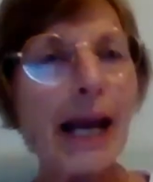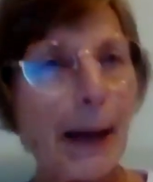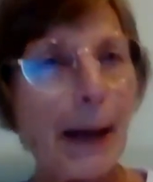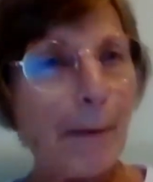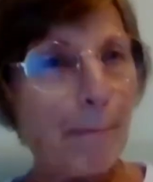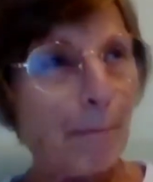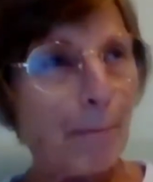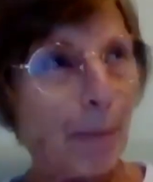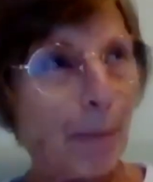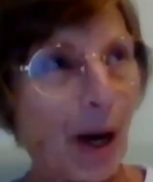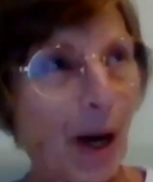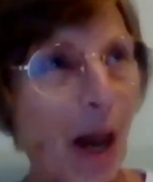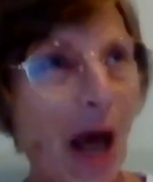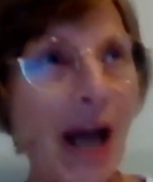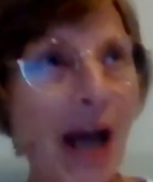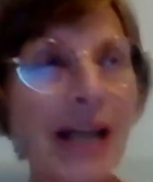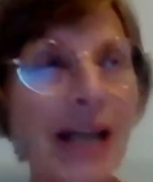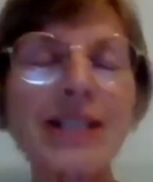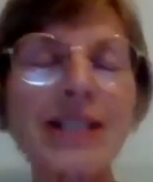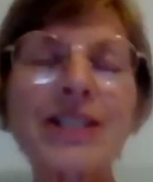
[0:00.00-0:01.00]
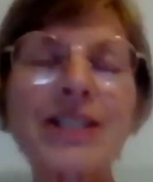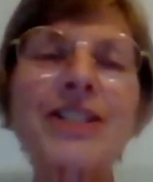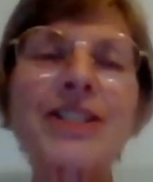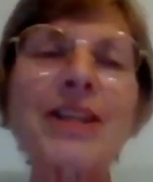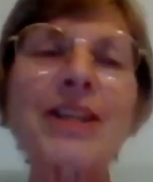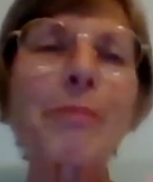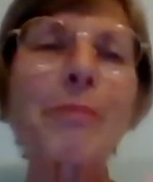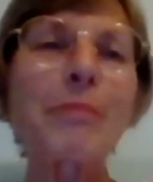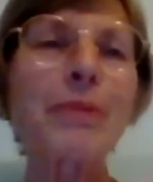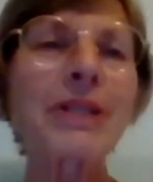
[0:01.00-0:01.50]
impolite to
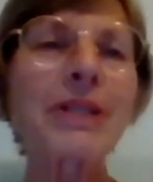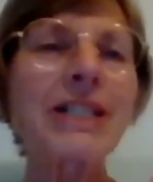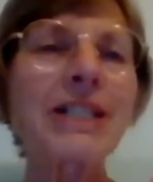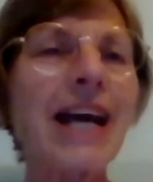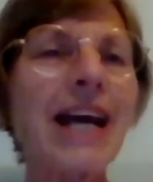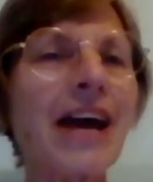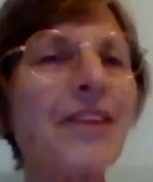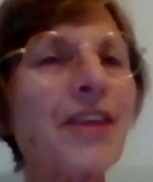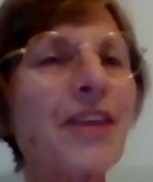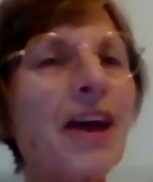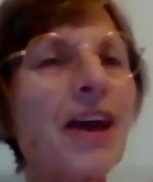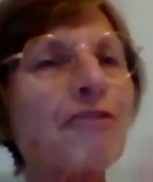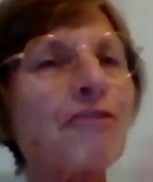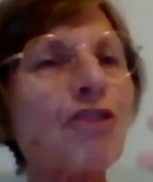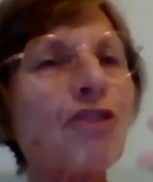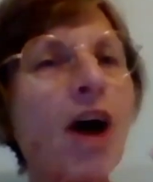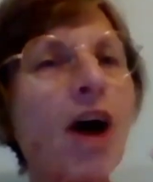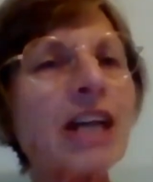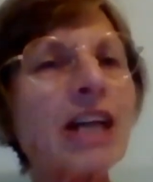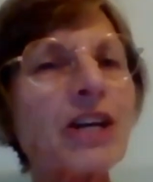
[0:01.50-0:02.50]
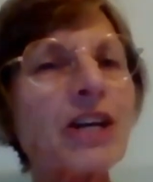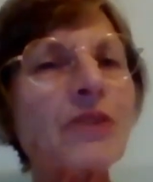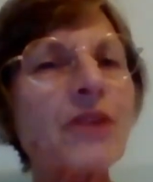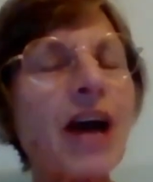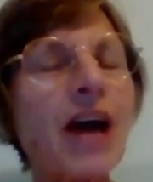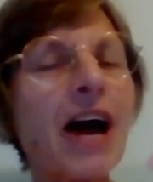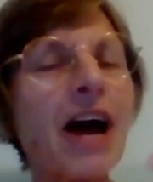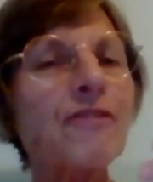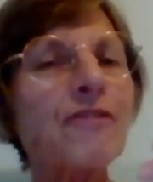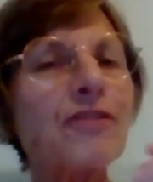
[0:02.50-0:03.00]
somebody, and therefore I don't
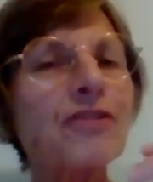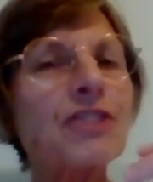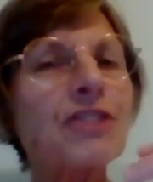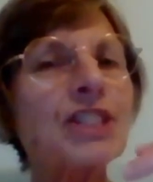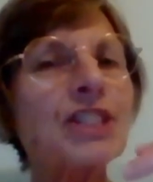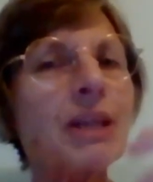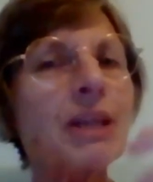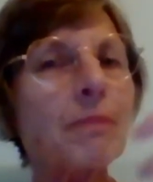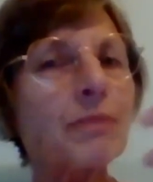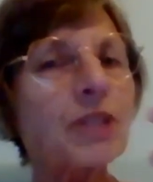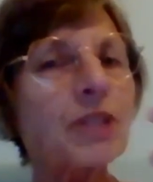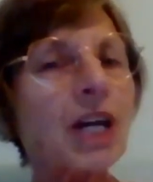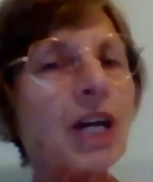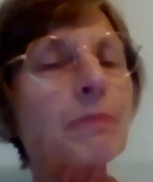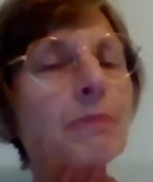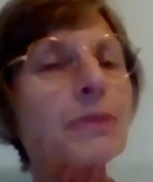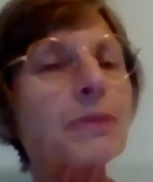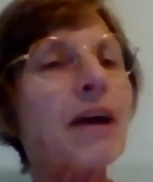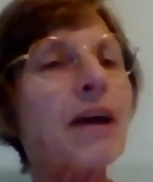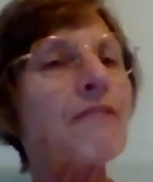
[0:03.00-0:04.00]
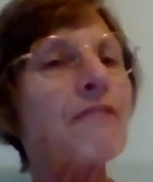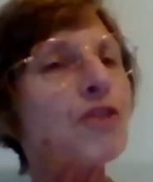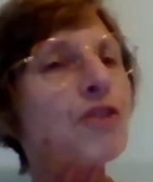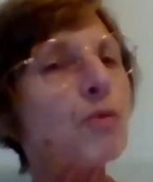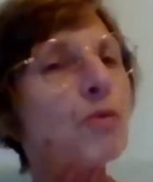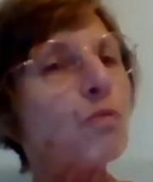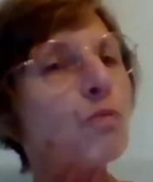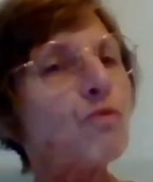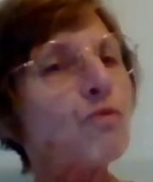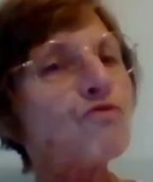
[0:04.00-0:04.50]
have sometimes have
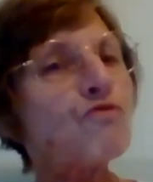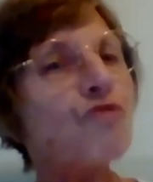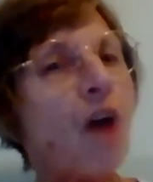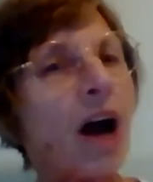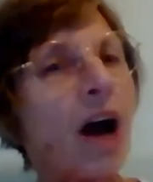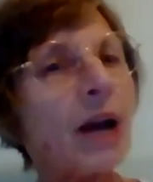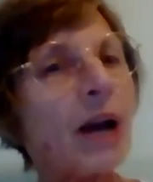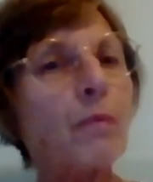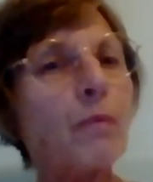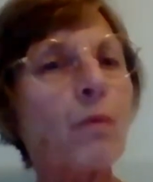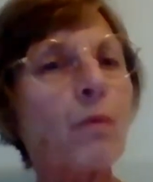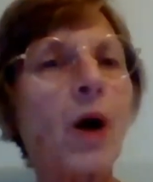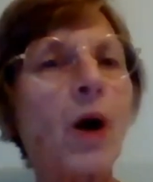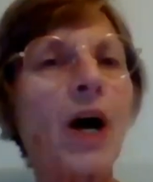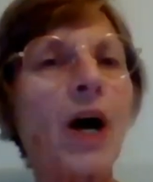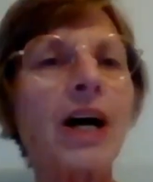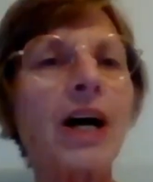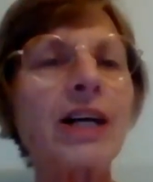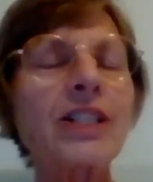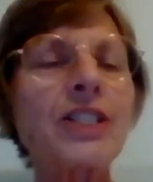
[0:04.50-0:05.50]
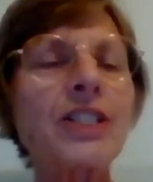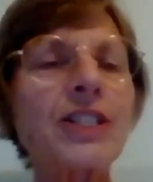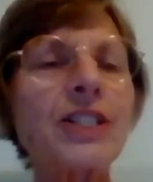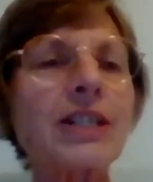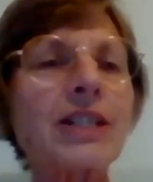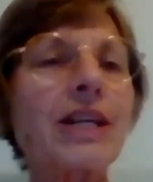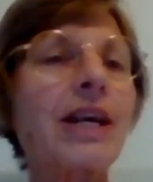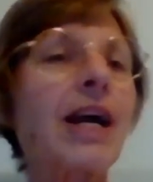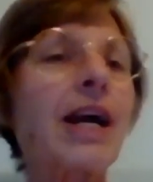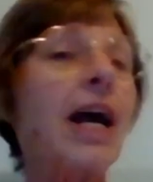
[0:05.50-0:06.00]
the right words,
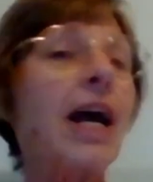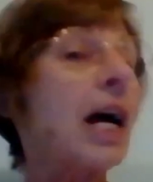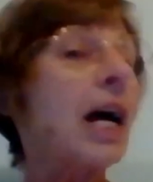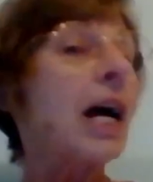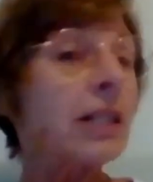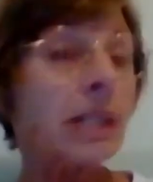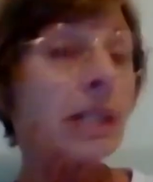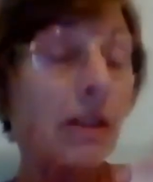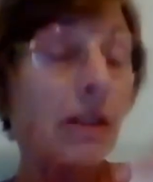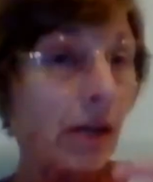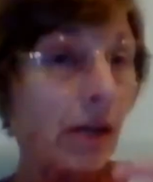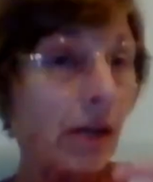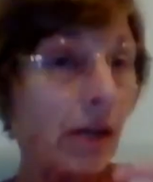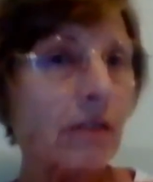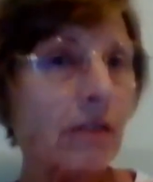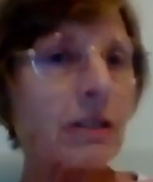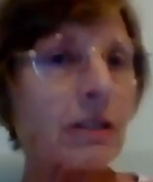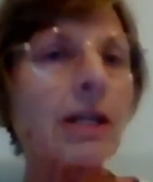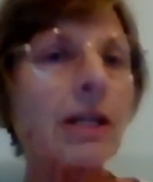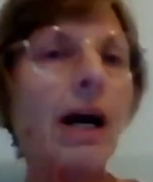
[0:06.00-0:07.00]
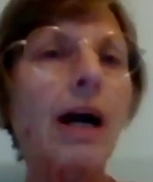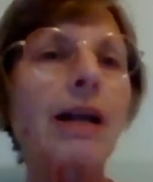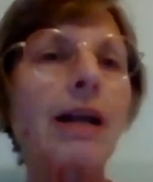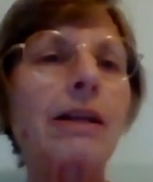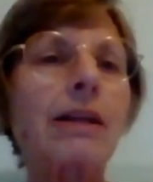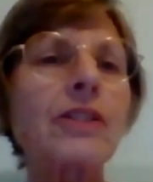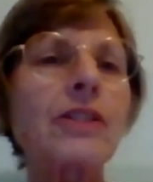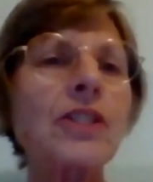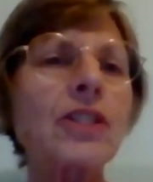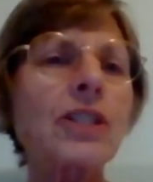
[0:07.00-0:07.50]
and so I go
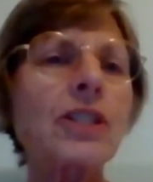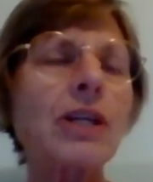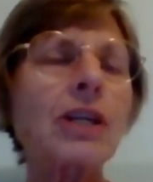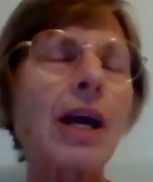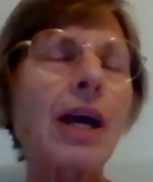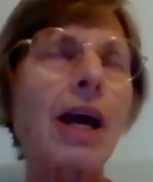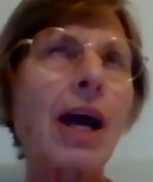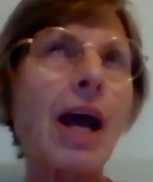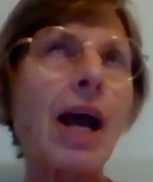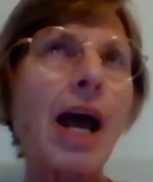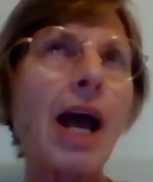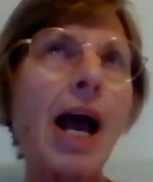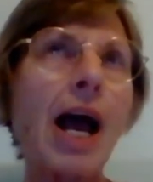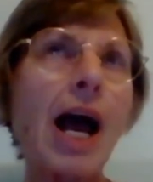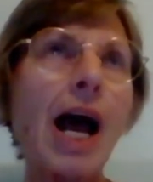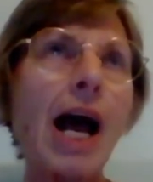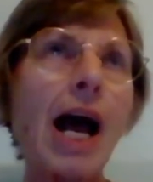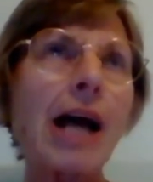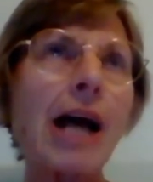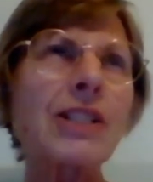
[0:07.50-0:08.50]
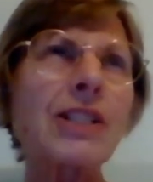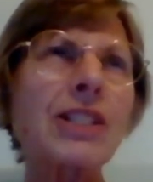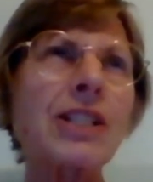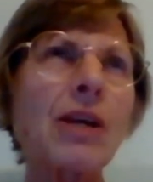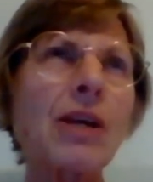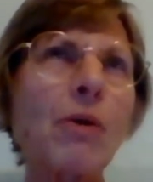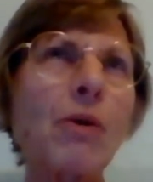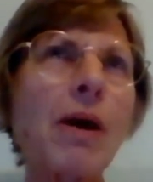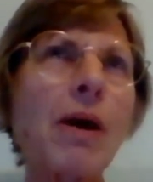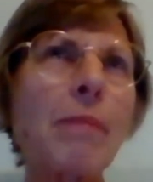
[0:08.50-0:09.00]
silent. And
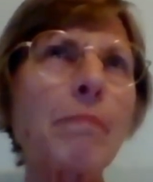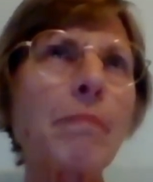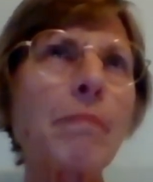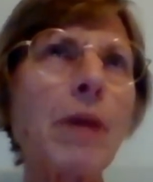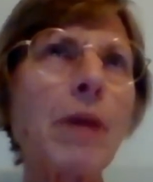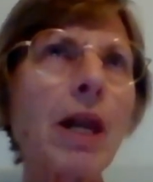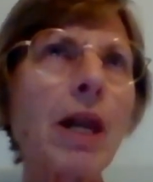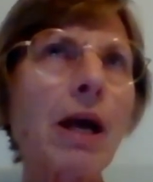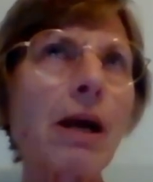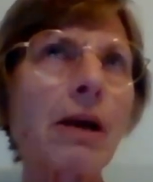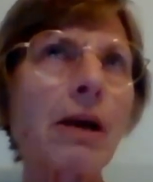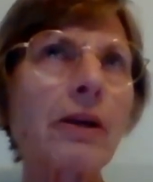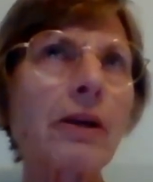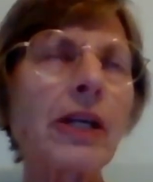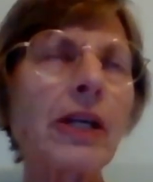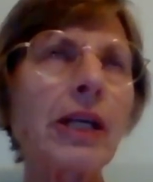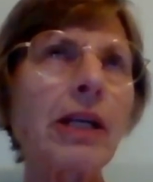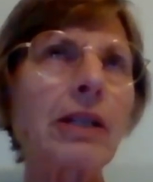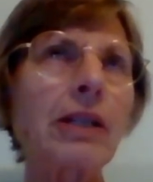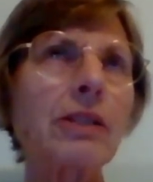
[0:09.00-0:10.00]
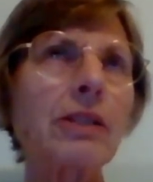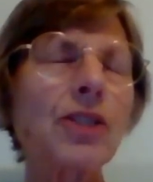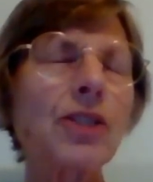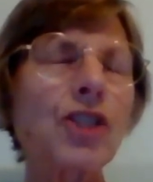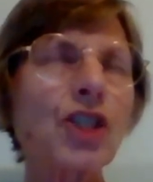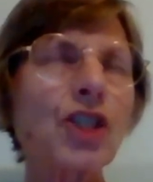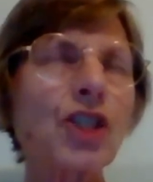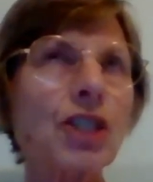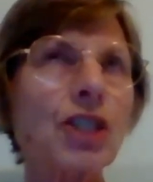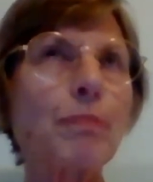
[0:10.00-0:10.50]
so I'm learning,
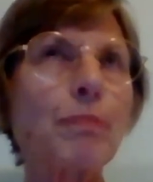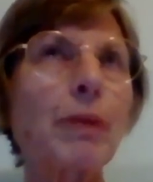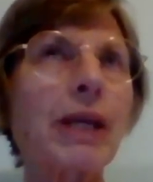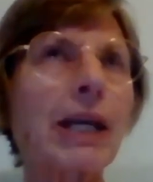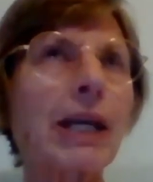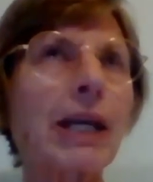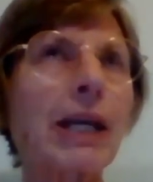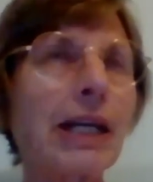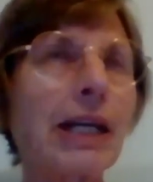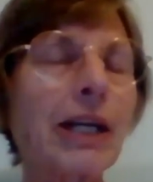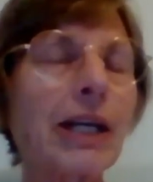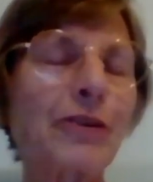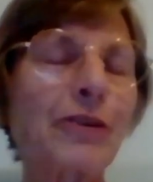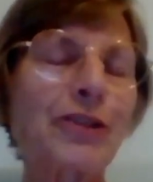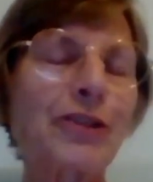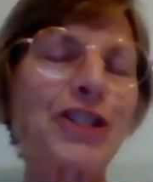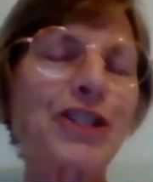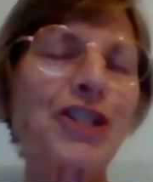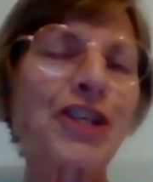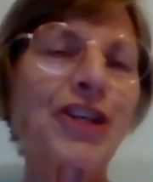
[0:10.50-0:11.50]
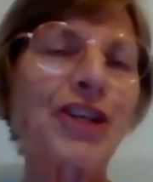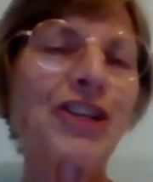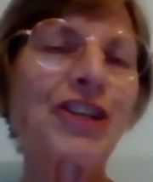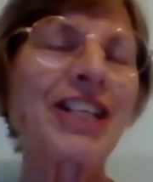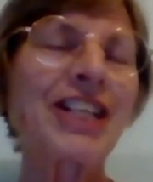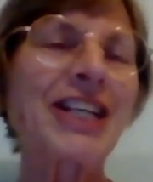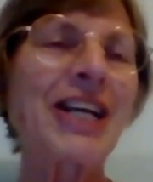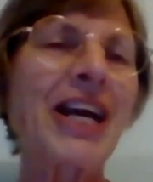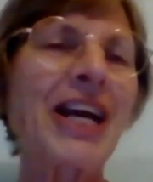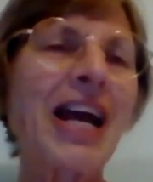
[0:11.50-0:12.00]
just beginning on a
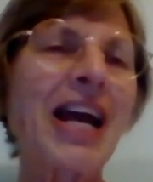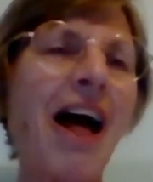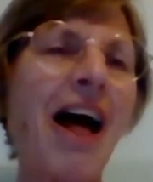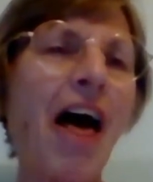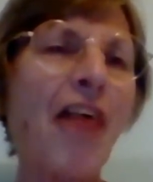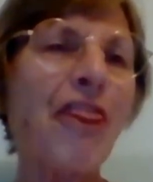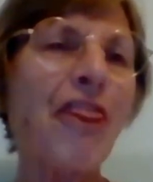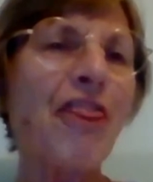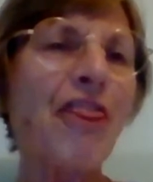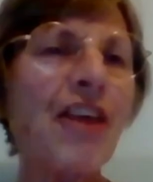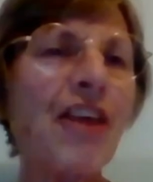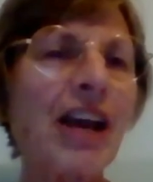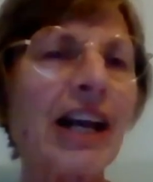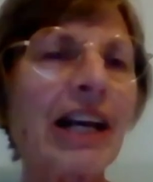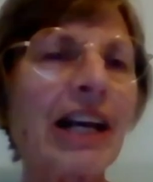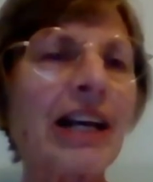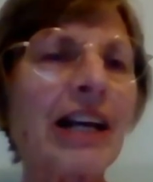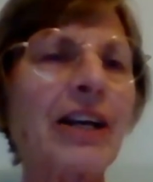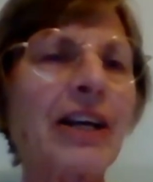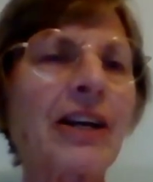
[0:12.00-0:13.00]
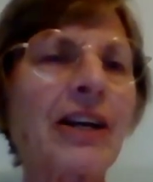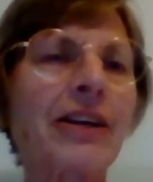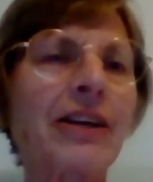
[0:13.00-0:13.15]
journey, I think,